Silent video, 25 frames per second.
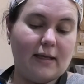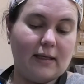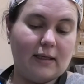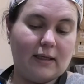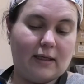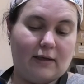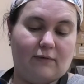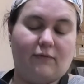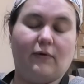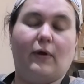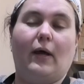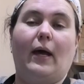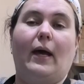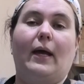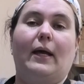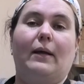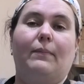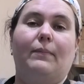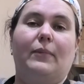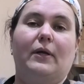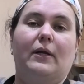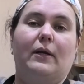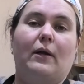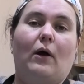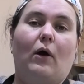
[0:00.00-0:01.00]
give it a
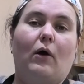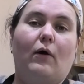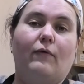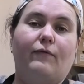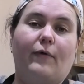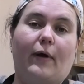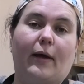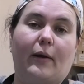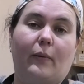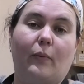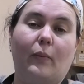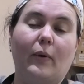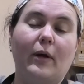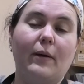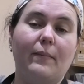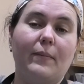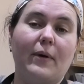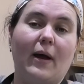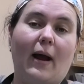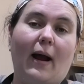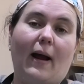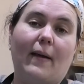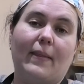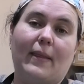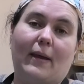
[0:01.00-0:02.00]
bit of a whip,
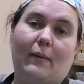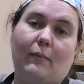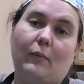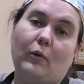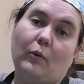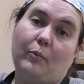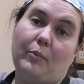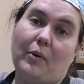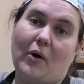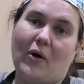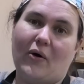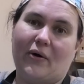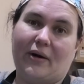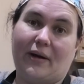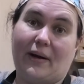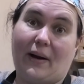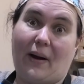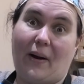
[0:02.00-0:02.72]
and then we'll pot it